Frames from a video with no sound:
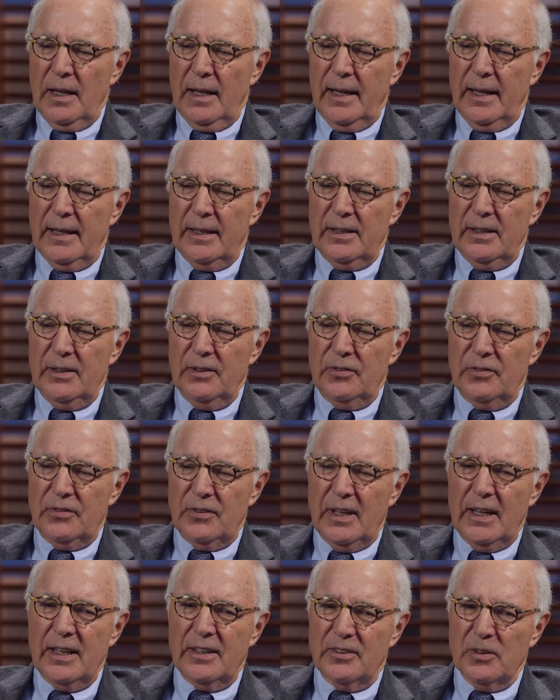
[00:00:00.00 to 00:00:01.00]
And he,
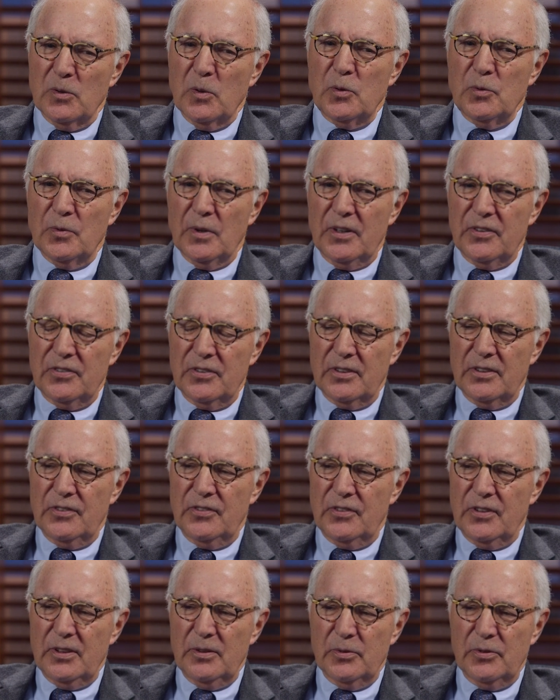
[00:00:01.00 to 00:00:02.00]
they had their own
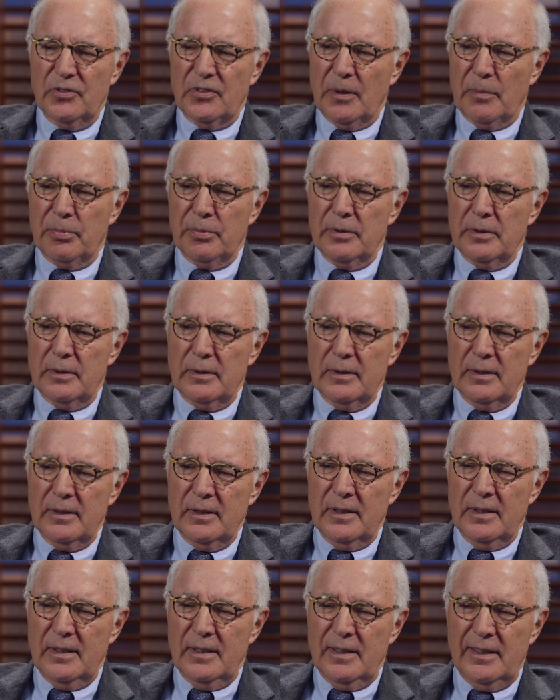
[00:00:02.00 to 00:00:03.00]
residency, it was separate.
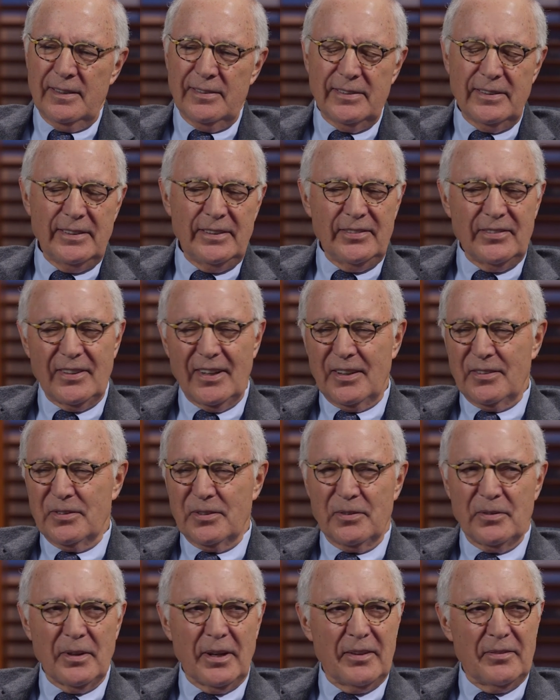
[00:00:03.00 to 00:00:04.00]
He said, These guys
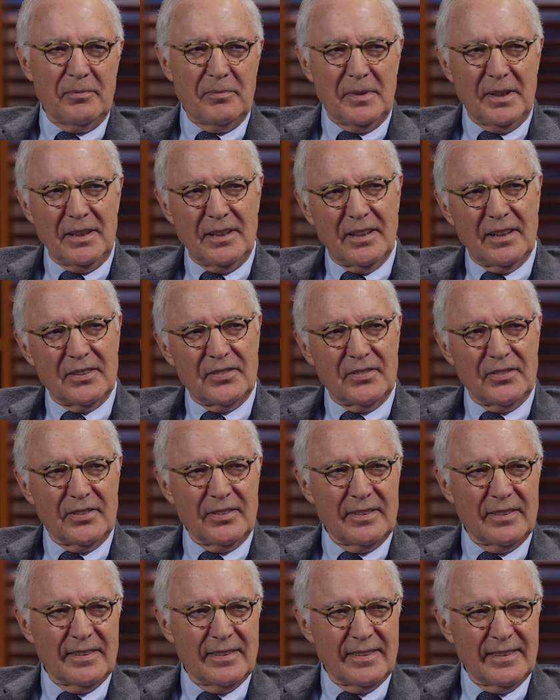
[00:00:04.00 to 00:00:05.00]
are driving me nuts.
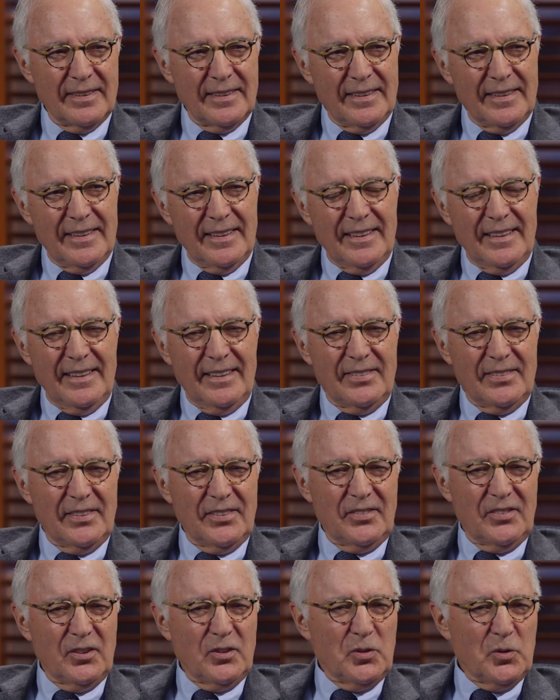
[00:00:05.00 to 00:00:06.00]
He said,
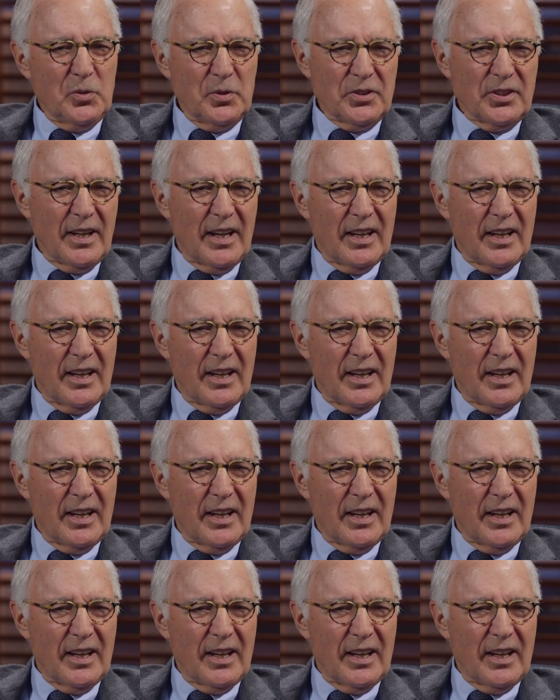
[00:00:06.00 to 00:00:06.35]
It's a Jewish